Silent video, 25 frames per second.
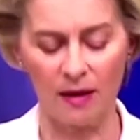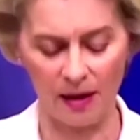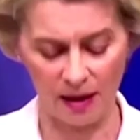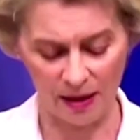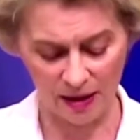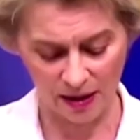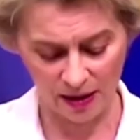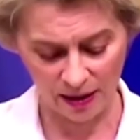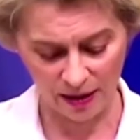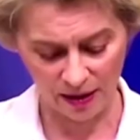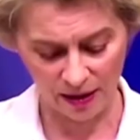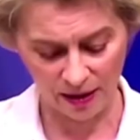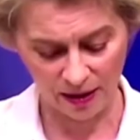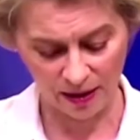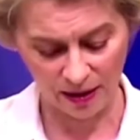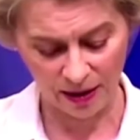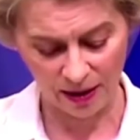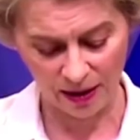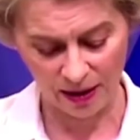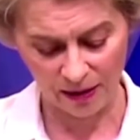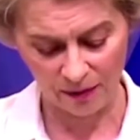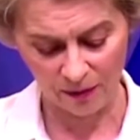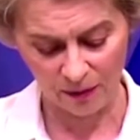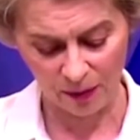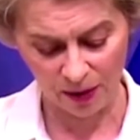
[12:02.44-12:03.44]
these
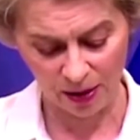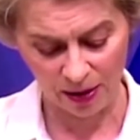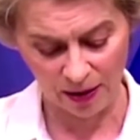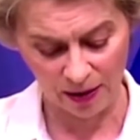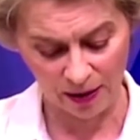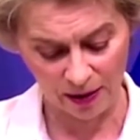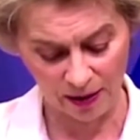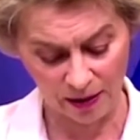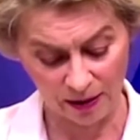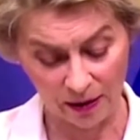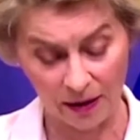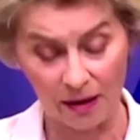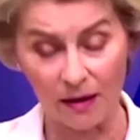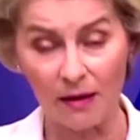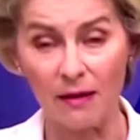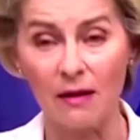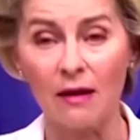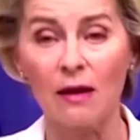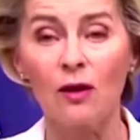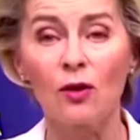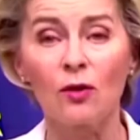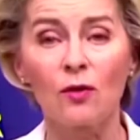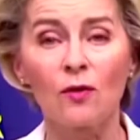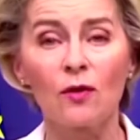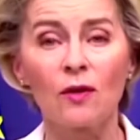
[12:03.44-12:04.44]

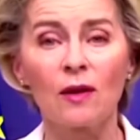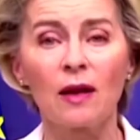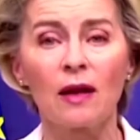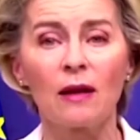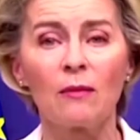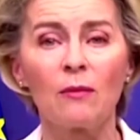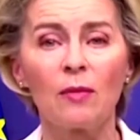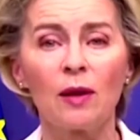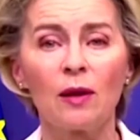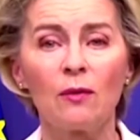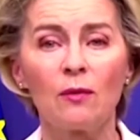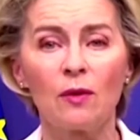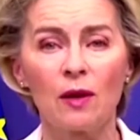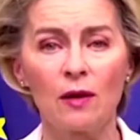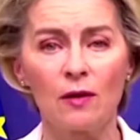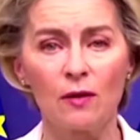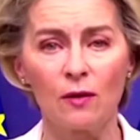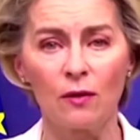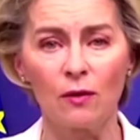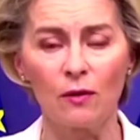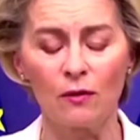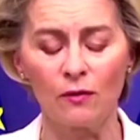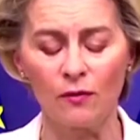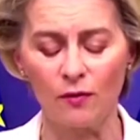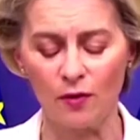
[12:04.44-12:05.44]
issues can be
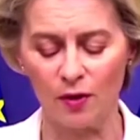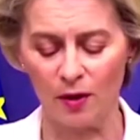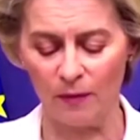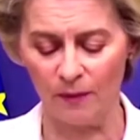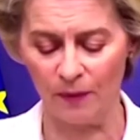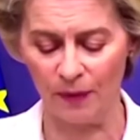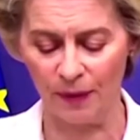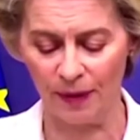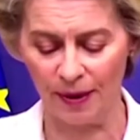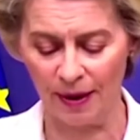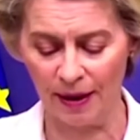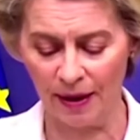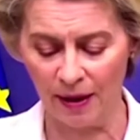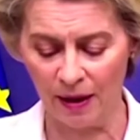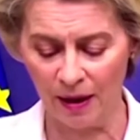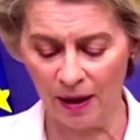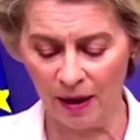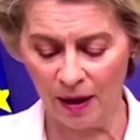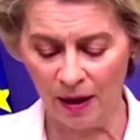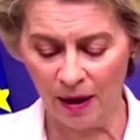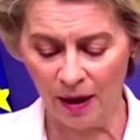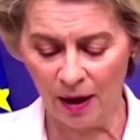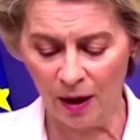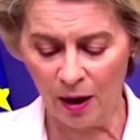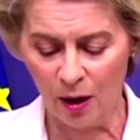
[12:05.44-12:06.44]
resolved.
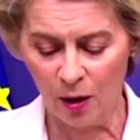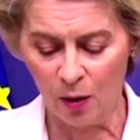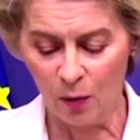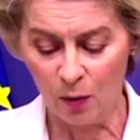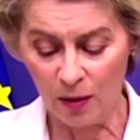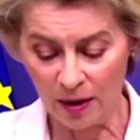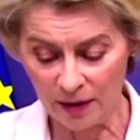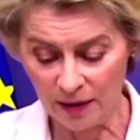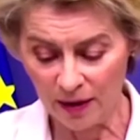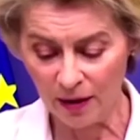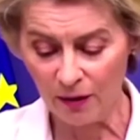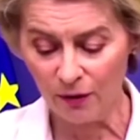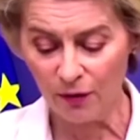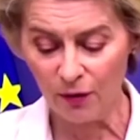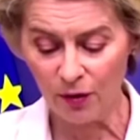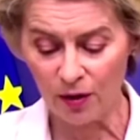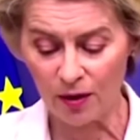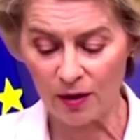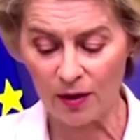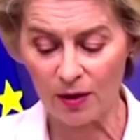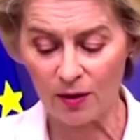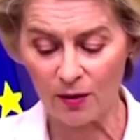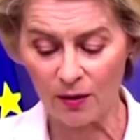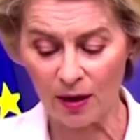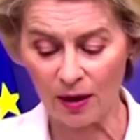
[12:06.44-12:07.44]
We're therefore
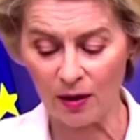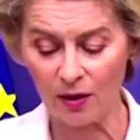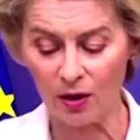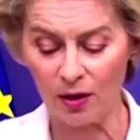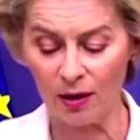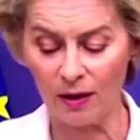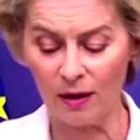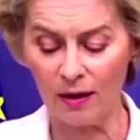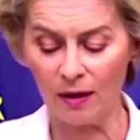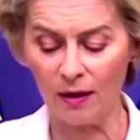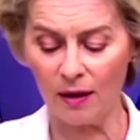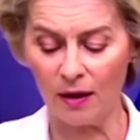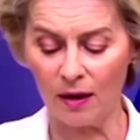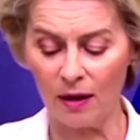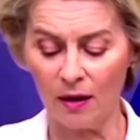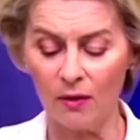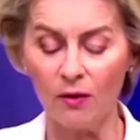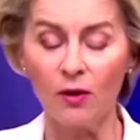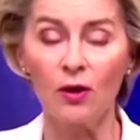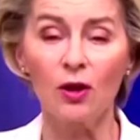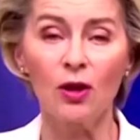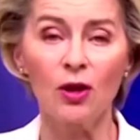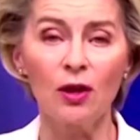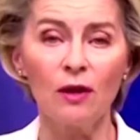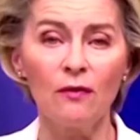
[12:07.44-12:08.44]
instructing
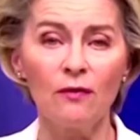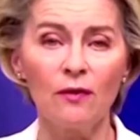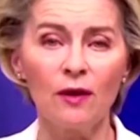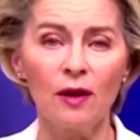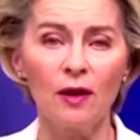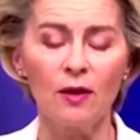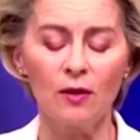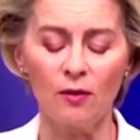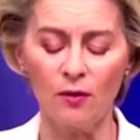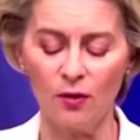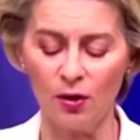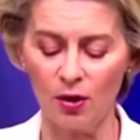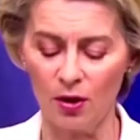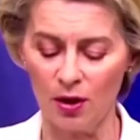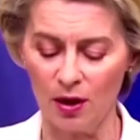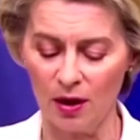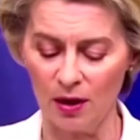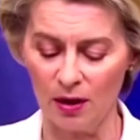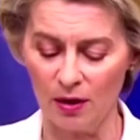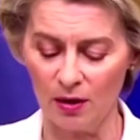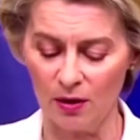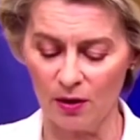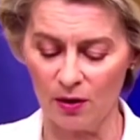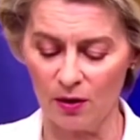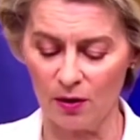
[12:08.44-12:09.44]
our chief
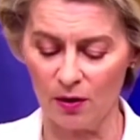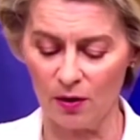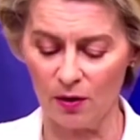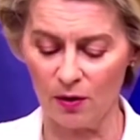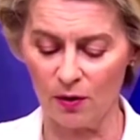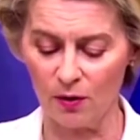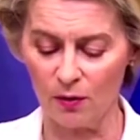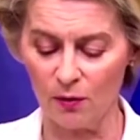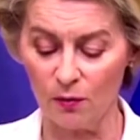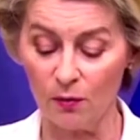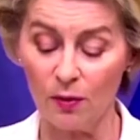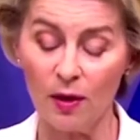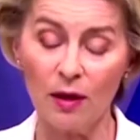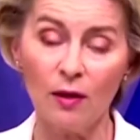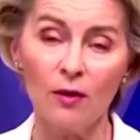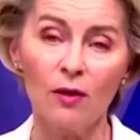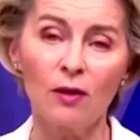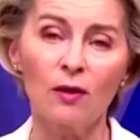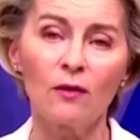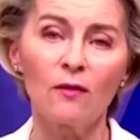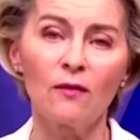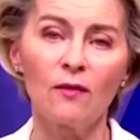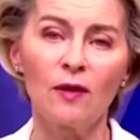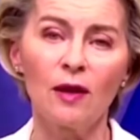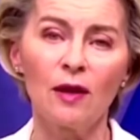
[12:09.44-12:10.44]
negotiators to
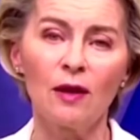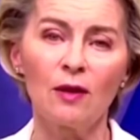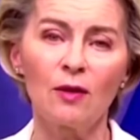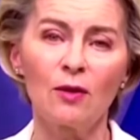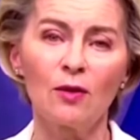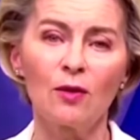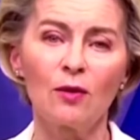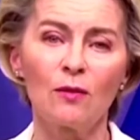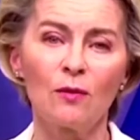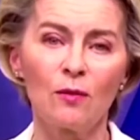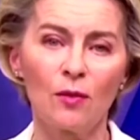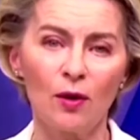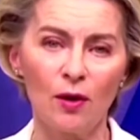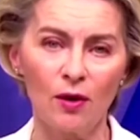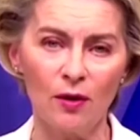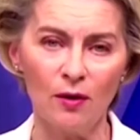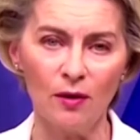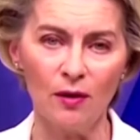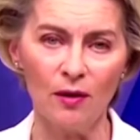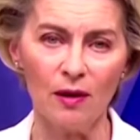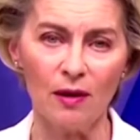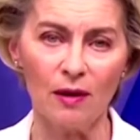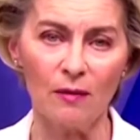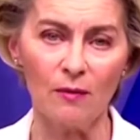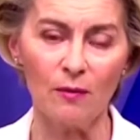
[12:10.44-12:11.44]
reconvene
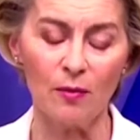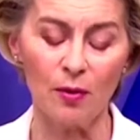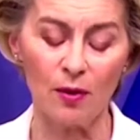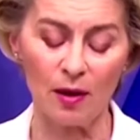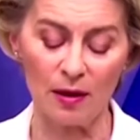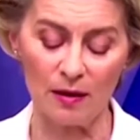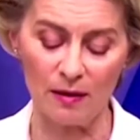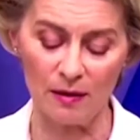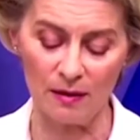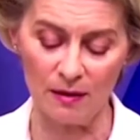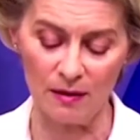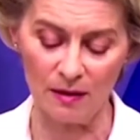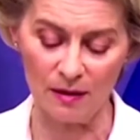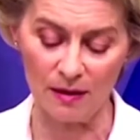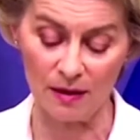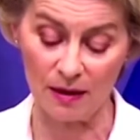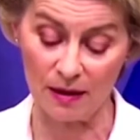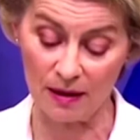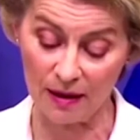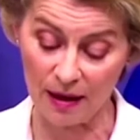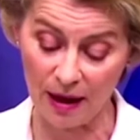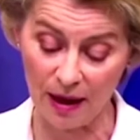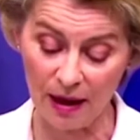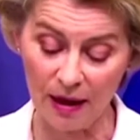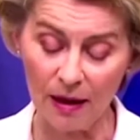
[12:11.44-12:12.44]
tomorrow in Brussels,
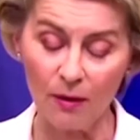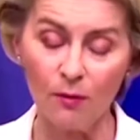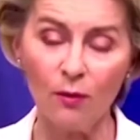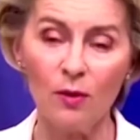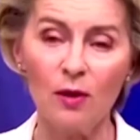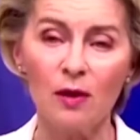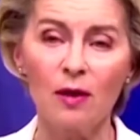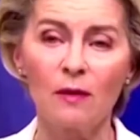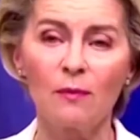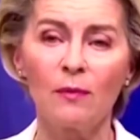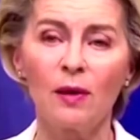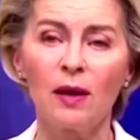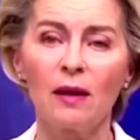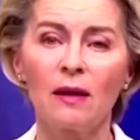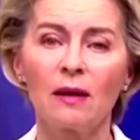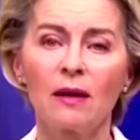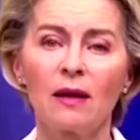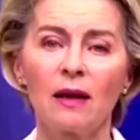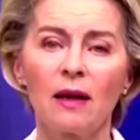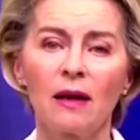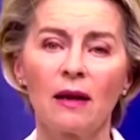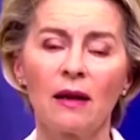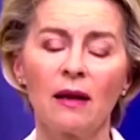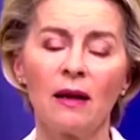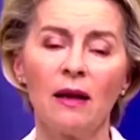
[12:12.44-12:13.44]
and I will speak
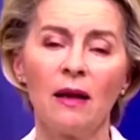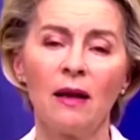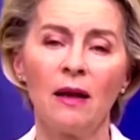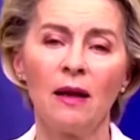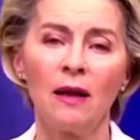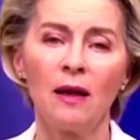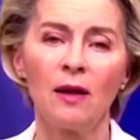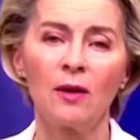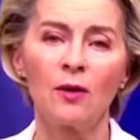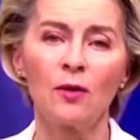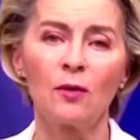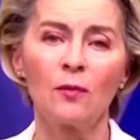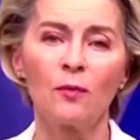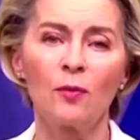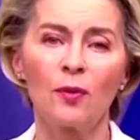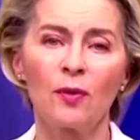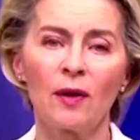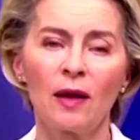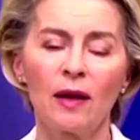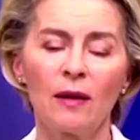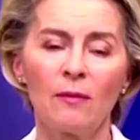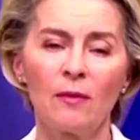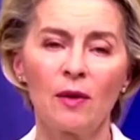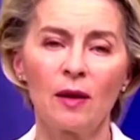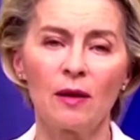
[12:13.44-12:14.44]
again to
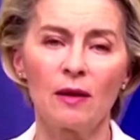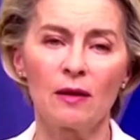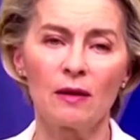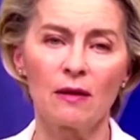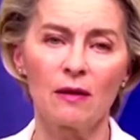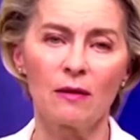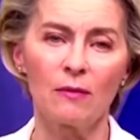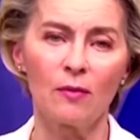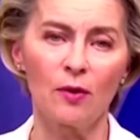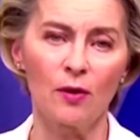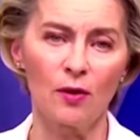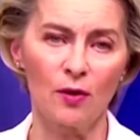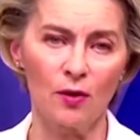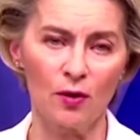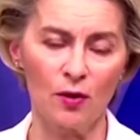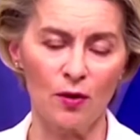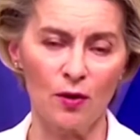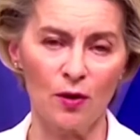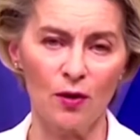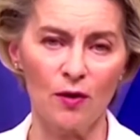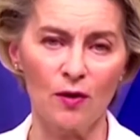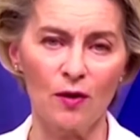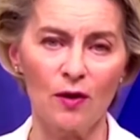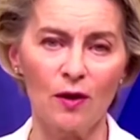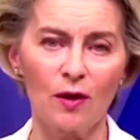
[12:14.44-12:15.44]
Prime Minister Boris
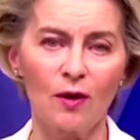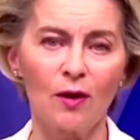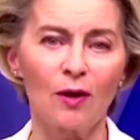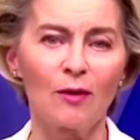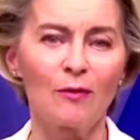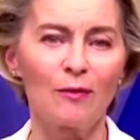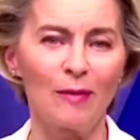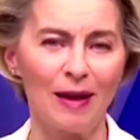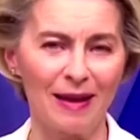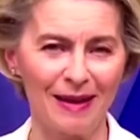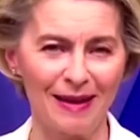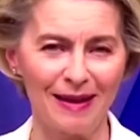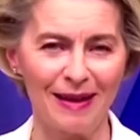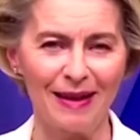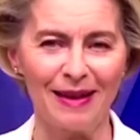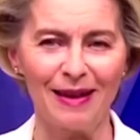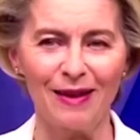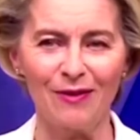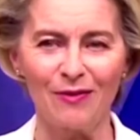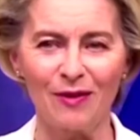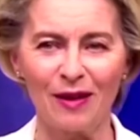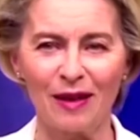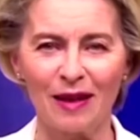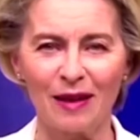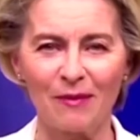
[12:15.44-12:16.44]
Johnson on Monday
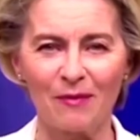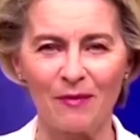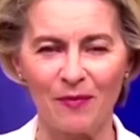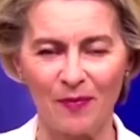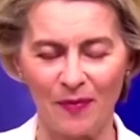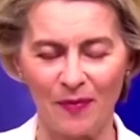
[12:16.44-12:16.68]
evening.